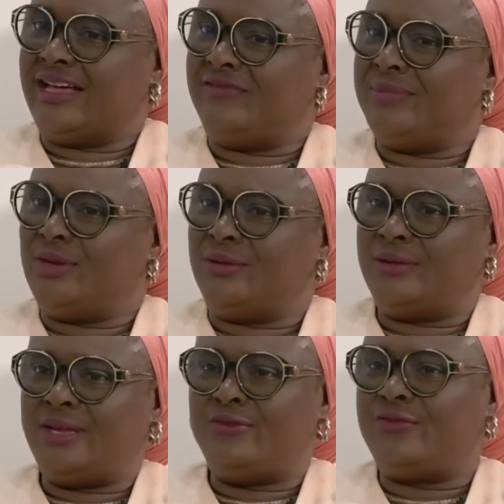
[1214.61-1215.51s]
I've been
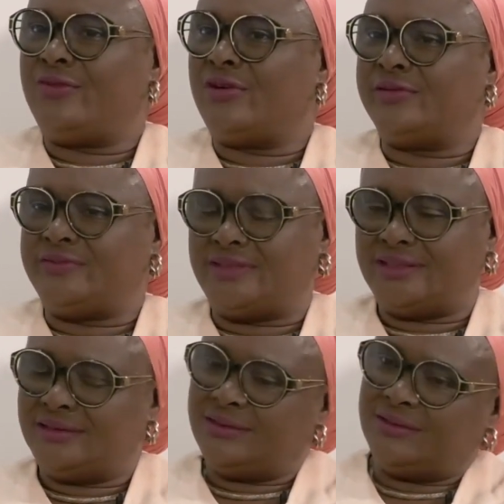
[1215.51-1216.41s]
involved
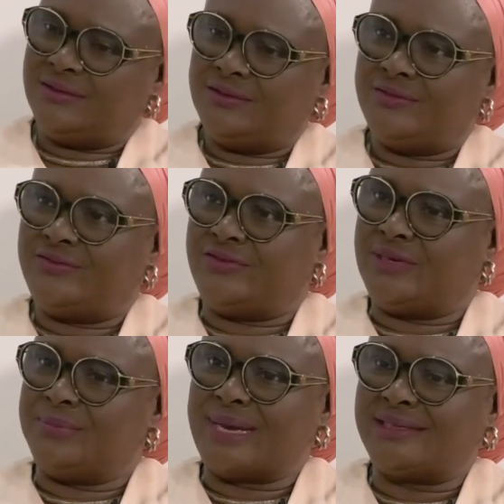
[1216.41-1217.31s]
for
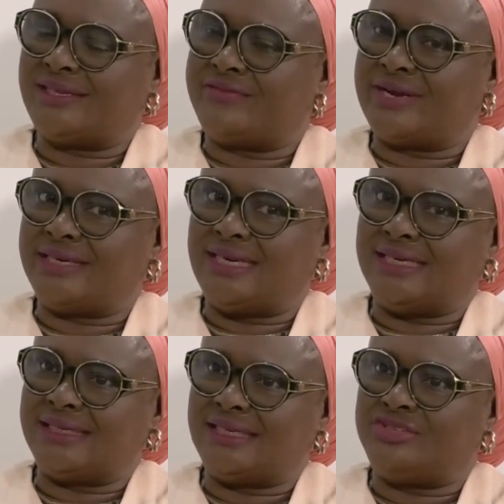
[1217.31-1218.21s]
the past several
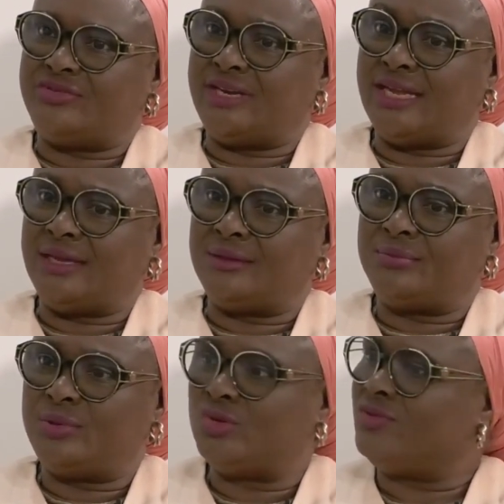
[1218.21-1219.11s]
years in training
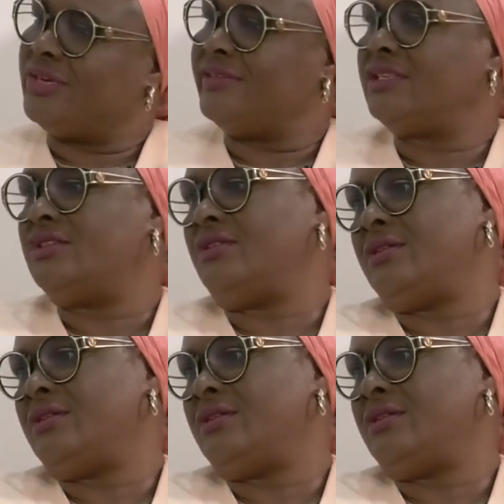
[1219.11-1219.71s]
postgraduate